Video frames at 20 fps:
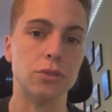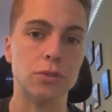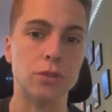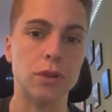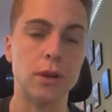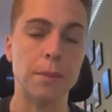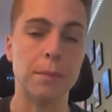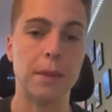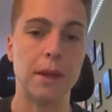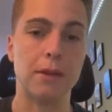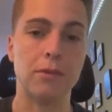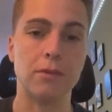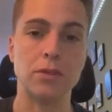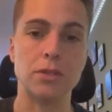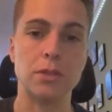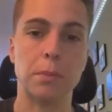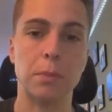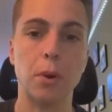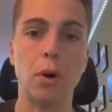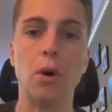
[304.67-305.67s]
to
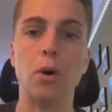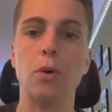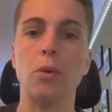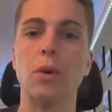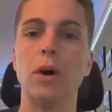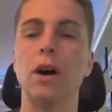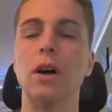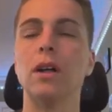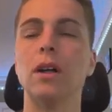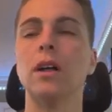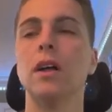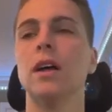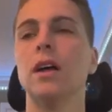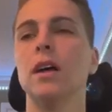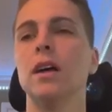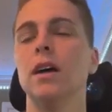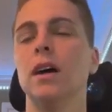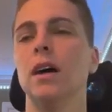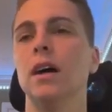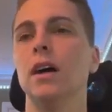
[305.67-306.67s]
be able to pull
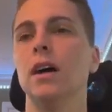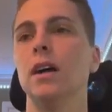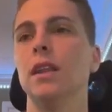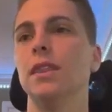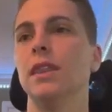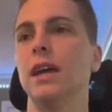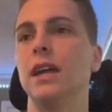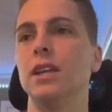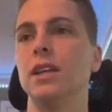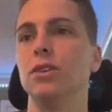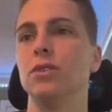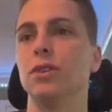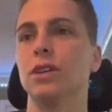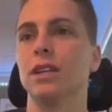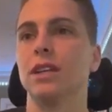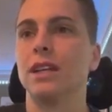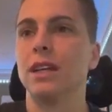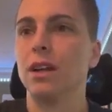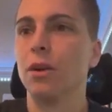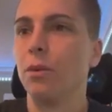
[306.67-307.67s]
well. Um,
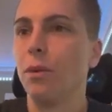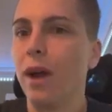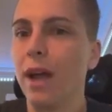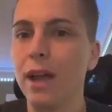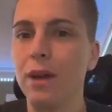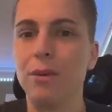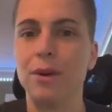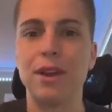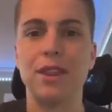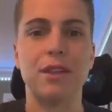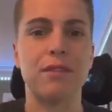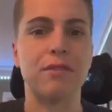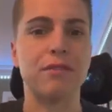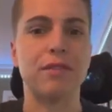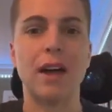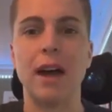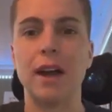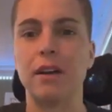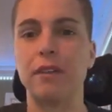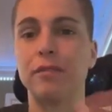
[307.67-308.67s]
that you can get away
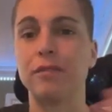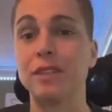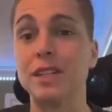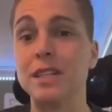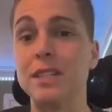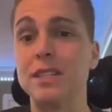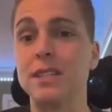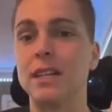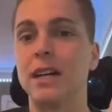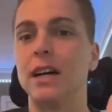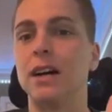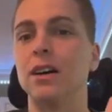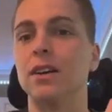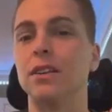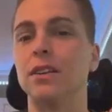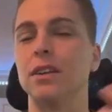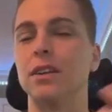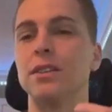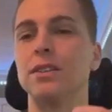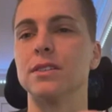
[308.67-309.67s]
with a flatter
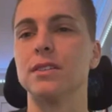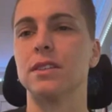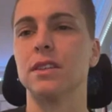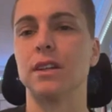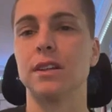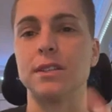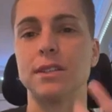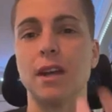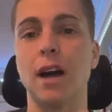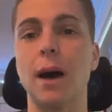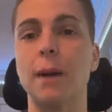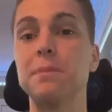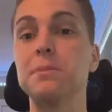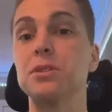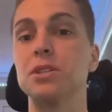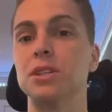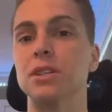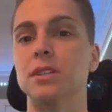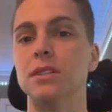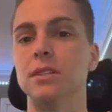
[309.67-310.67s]
freestyle. There's there's
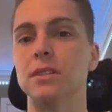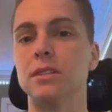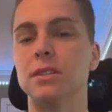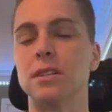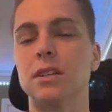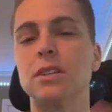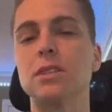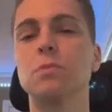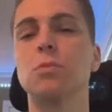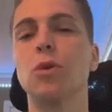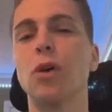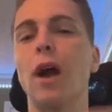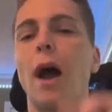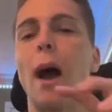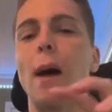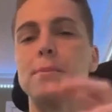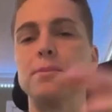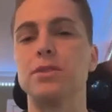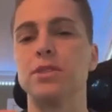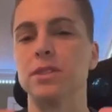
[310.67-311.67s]
options.
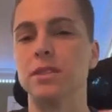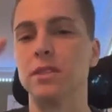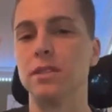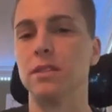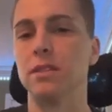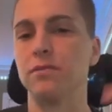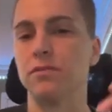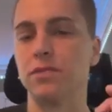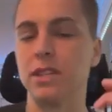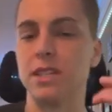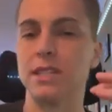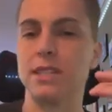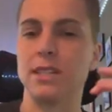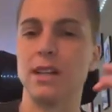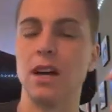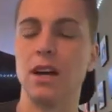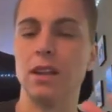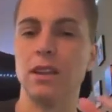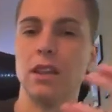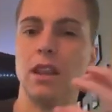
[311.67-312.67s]
There's more options in
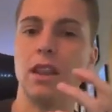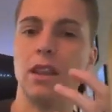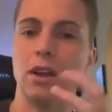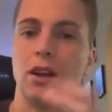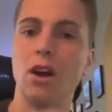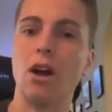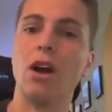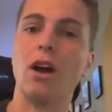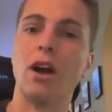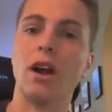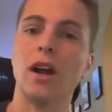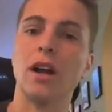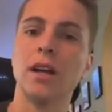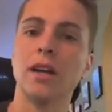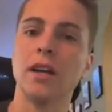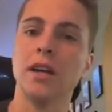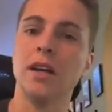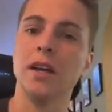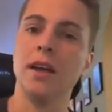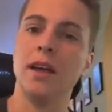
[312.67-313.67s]
freestyle than there
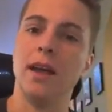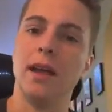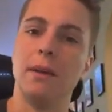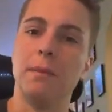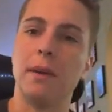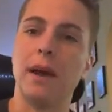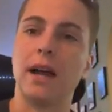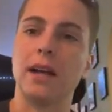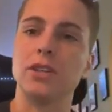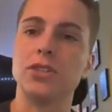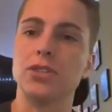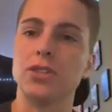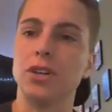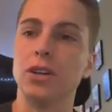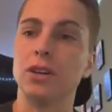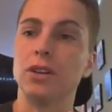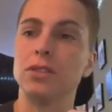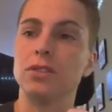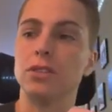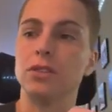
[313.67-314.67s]
are in
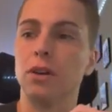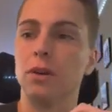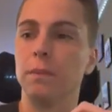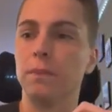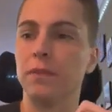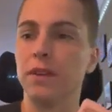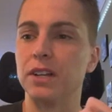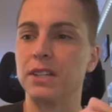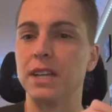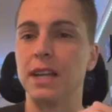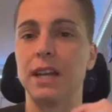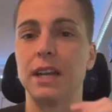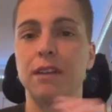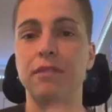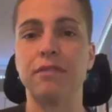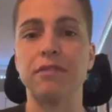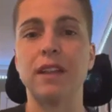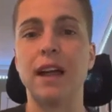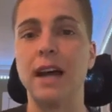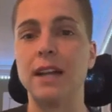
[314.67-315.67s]
backstroke. So
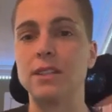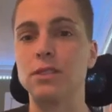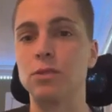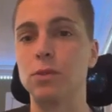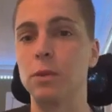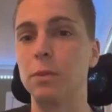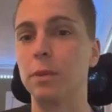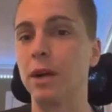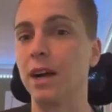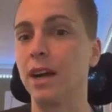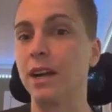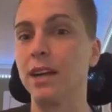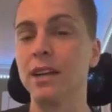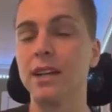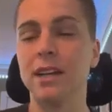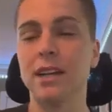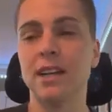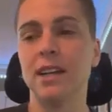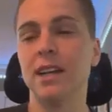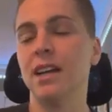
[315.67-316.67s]
you're taking a flat
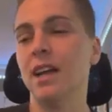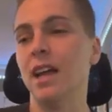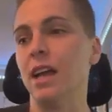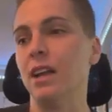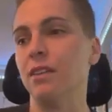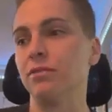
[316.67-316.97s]
swimmer